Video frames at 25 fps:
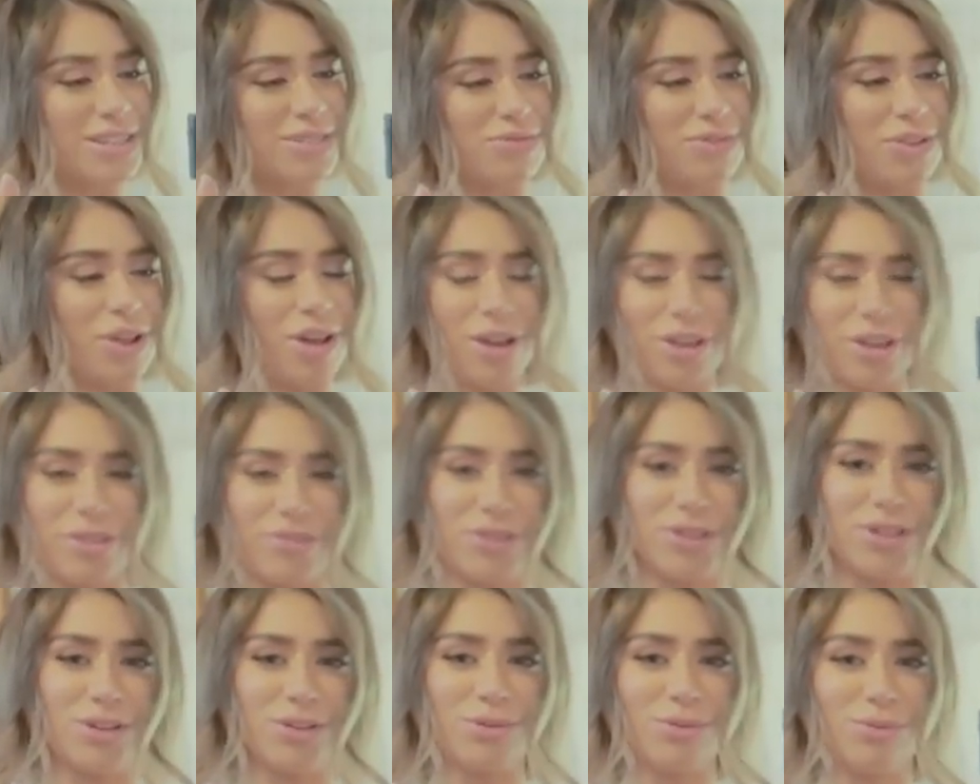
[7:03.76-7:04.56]
this vlog,
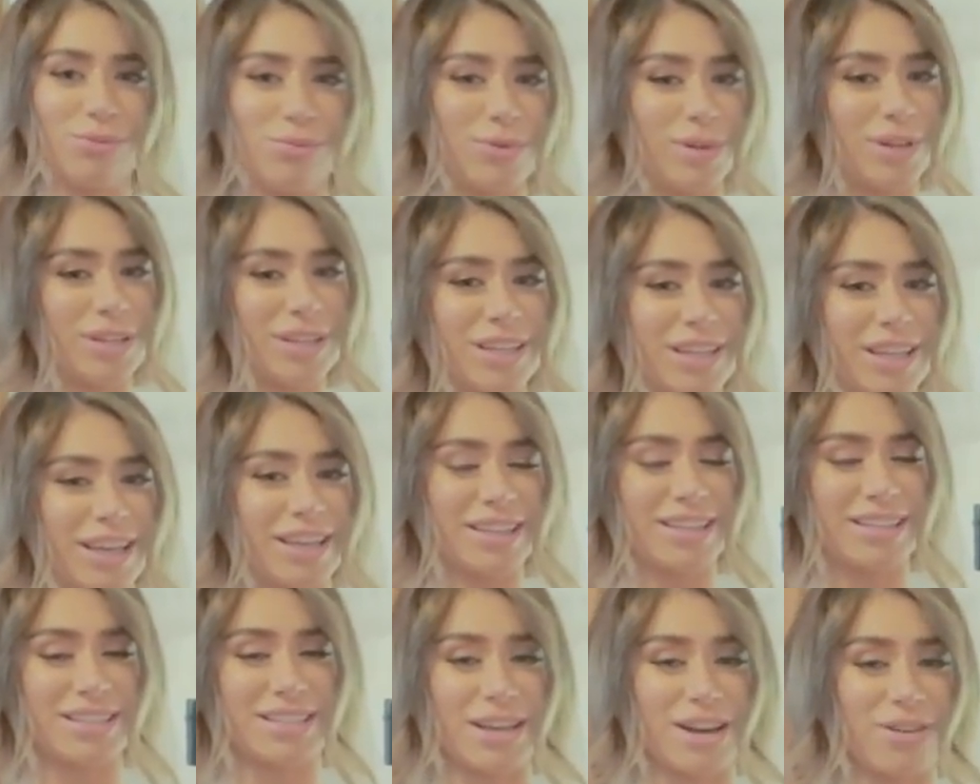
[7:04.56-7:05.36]
if you really
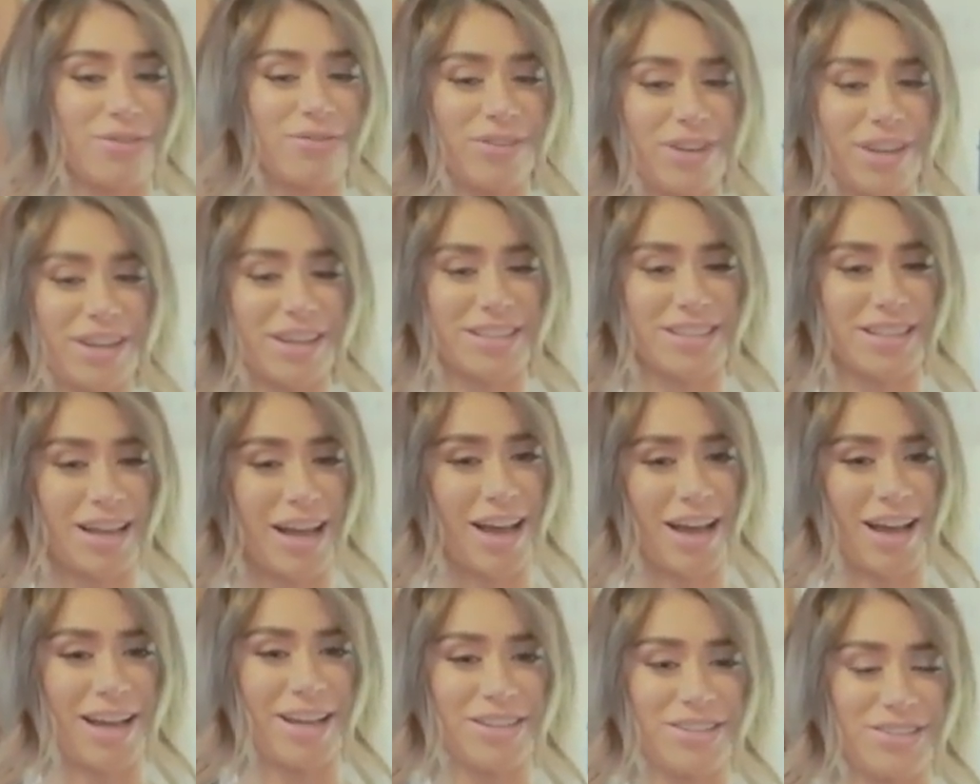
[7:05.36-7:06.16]
like this outfit, because
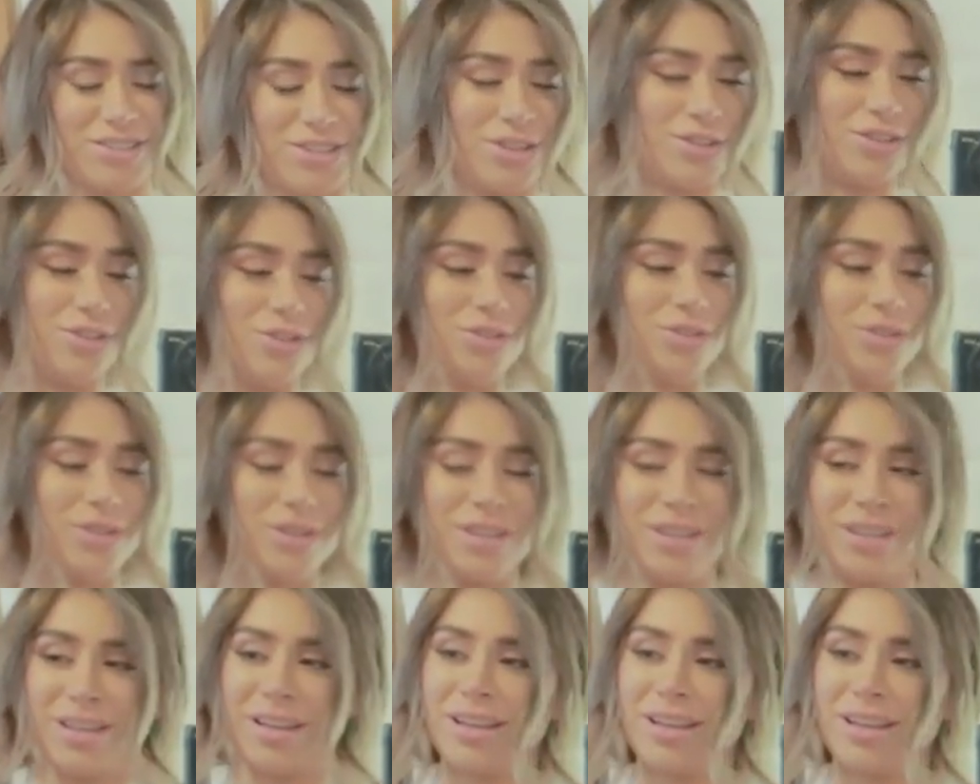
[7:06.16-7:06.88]
I do.